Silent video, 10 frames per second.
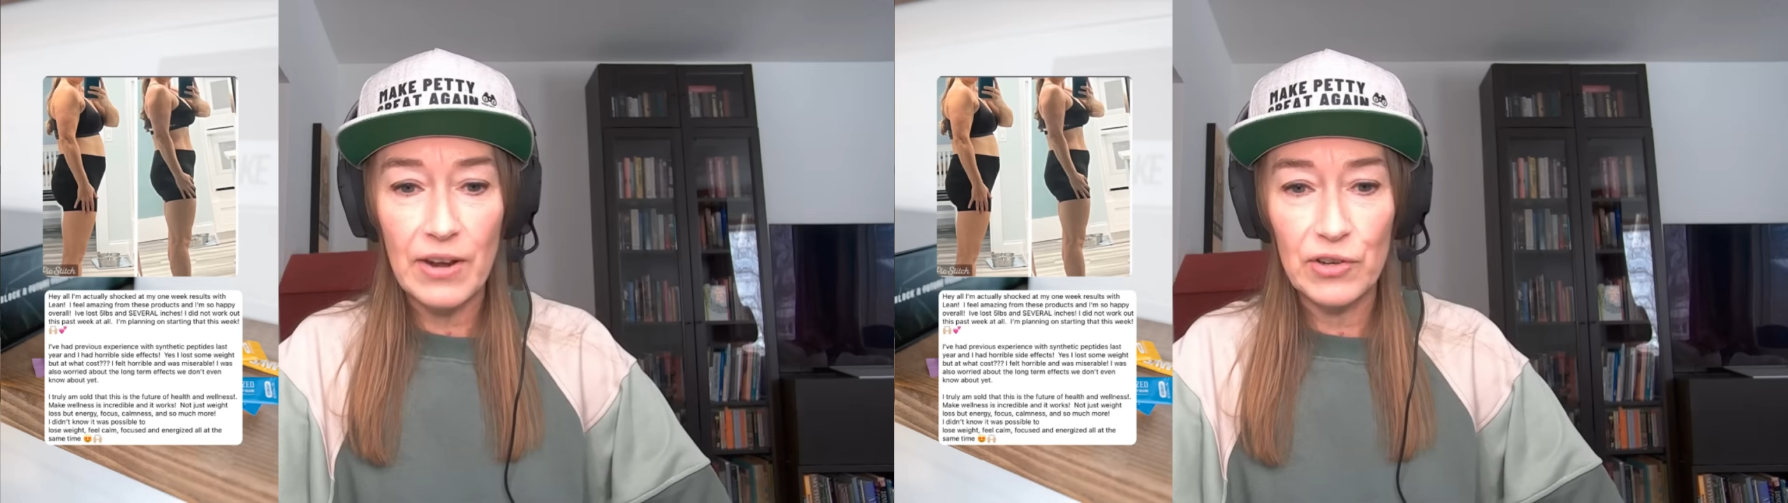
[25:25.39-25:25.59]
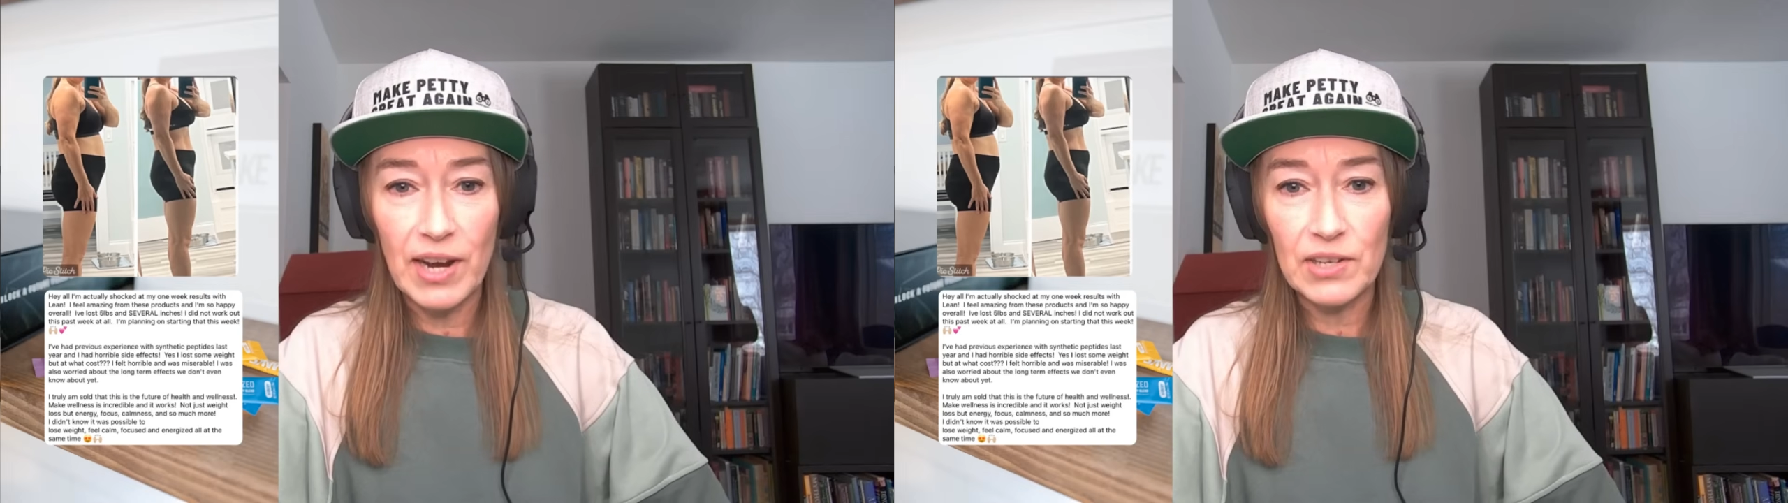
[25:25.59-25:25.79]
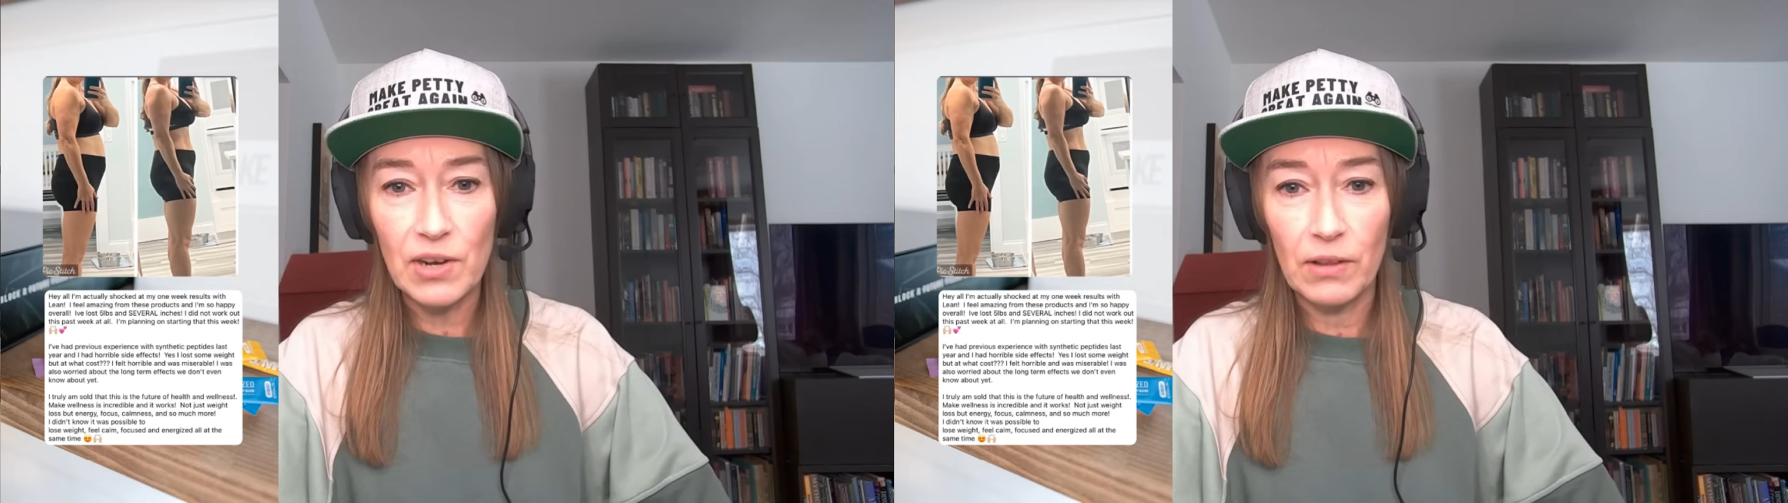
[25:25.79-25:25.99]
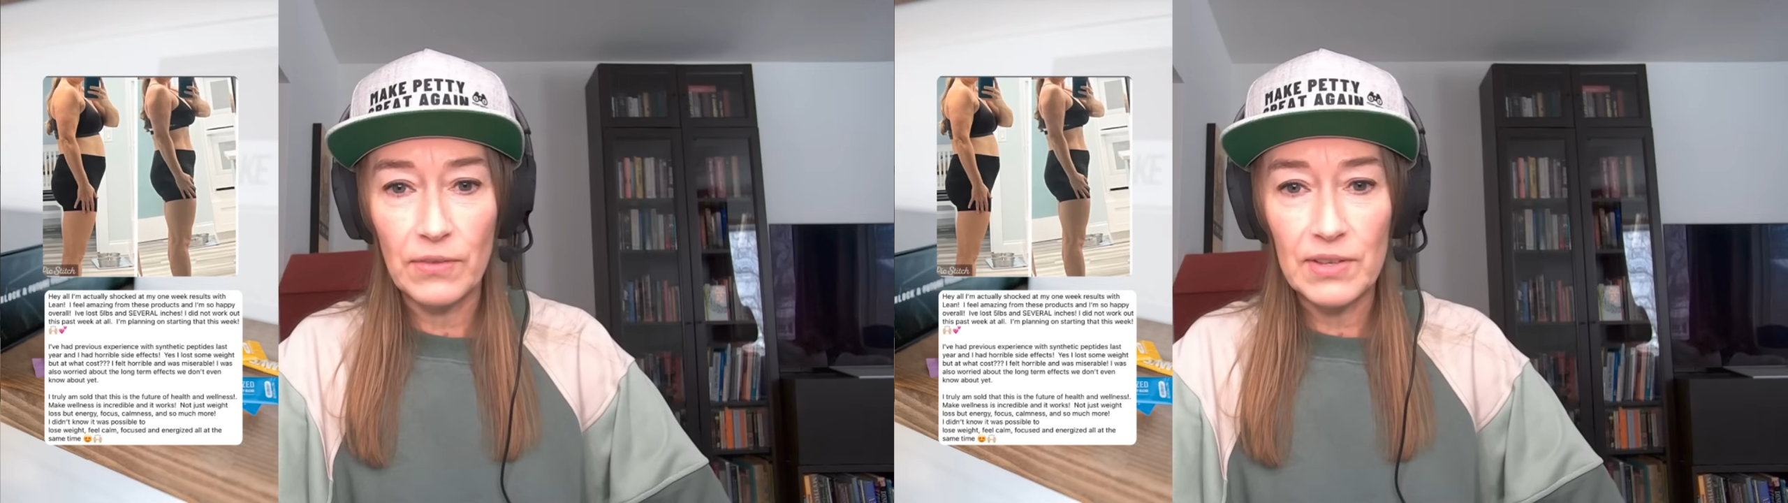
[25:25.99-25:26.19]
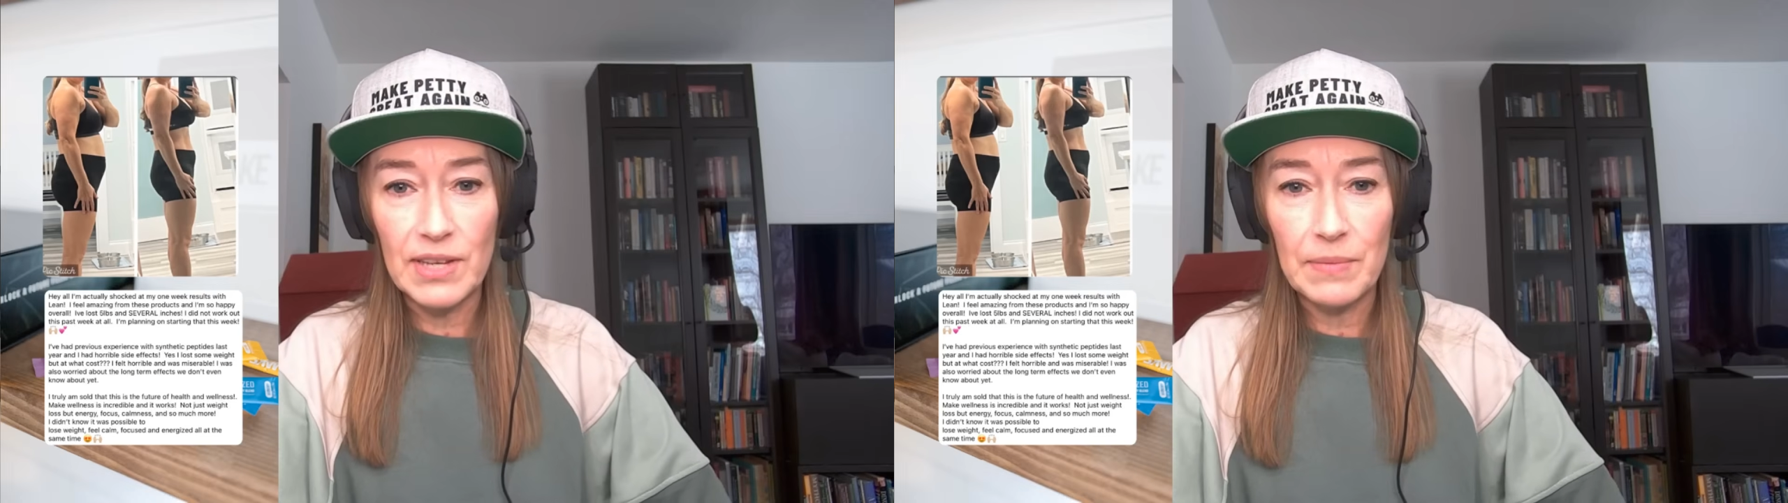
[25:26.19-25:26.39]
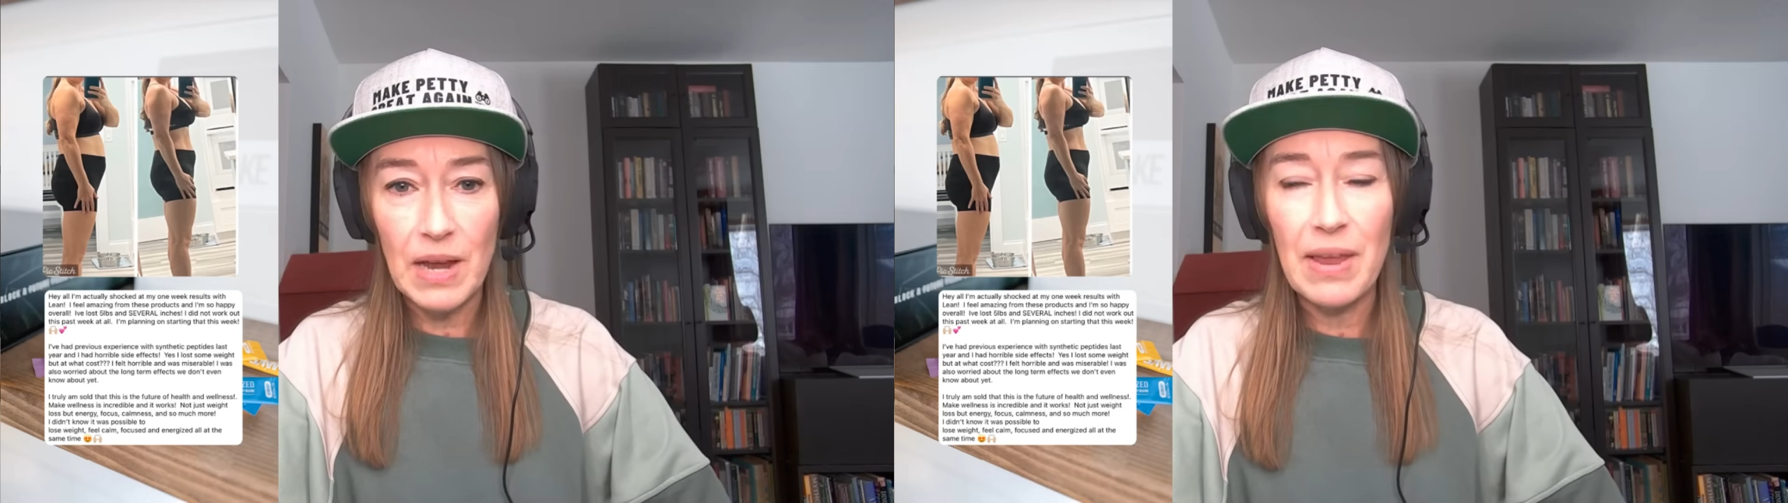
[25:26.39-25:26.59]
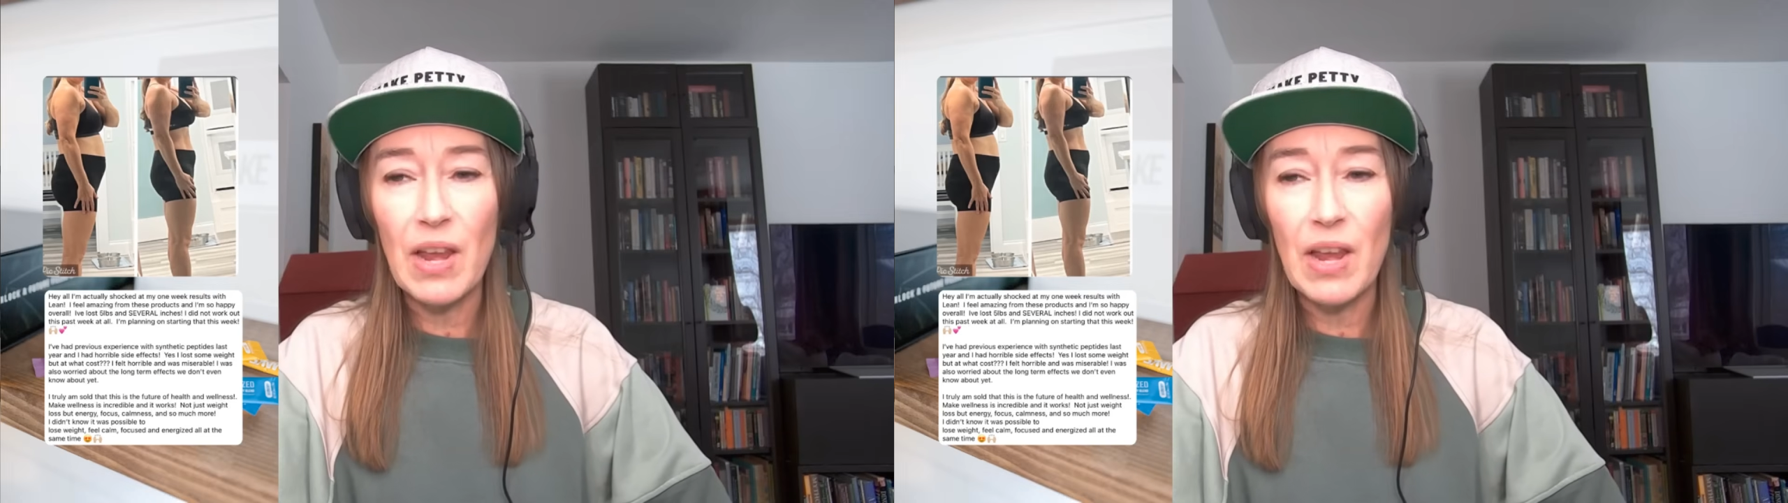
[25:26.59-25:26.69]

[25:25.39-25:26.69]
energized all at the same time